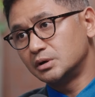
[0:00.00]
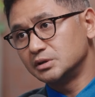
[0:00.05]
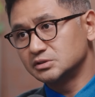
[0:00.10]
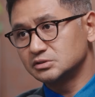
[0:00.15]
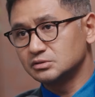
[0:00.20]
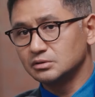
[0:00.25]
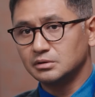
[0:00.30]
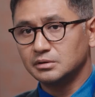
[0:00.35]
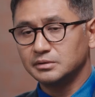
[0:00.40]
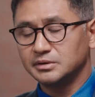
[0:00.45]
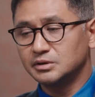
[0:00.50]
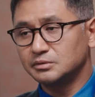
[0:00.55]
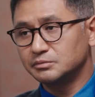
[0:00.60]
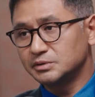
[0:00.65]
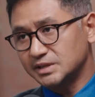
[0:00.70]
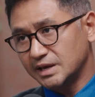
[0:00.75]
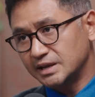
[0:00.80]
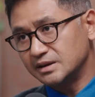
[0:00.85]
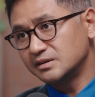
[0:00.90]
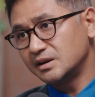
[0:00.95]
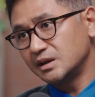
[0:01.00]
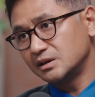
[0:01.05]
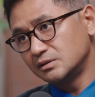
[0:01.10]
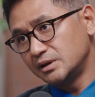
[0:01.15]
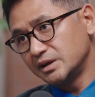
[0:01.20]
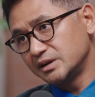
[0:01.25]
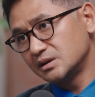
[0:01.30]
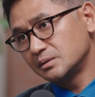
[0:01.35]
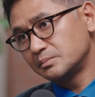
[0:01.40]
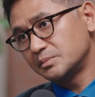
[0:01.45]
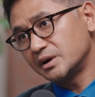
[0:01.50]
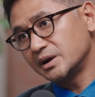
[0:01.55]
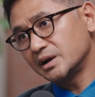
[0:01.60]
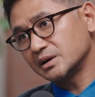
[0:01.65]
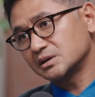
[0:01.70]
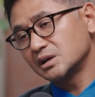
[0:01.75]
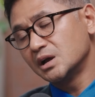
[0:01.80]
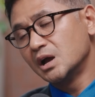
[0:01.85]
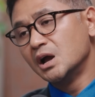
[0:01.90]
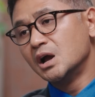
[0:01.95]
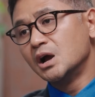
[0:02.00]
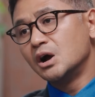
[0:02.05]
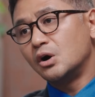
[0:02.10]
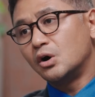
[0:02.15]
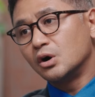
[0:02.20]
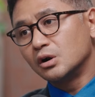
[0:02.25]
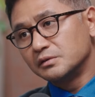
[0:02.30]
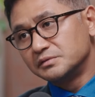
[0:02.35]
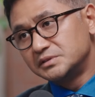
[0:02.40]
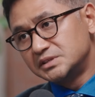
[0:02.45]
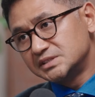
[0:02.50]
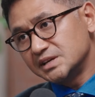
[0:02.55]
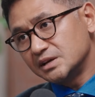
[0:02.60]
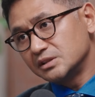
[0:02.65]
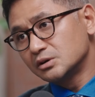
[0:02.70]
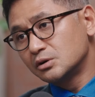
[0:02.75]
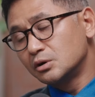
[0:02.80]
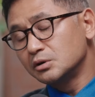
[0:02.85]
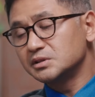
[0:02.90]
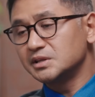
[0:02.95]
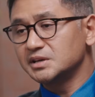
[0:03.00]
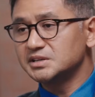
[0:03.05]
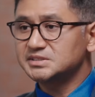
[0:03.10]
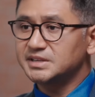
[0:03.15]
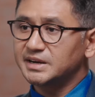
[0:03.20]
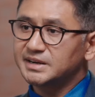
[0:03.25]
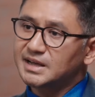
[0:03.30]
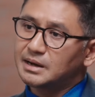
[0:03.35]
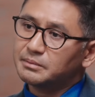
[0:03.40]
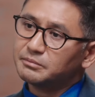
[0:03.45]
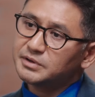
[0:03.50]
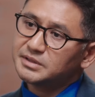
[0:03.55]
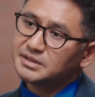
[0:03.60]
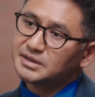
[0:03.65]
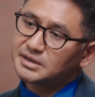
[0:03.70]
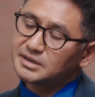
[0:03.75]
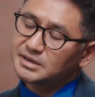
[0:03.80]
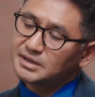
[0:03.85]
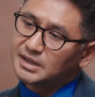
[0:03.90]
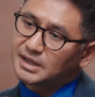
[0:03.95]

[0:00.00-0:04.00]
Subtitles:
So with any regulated product, all of these are the good things that come with it.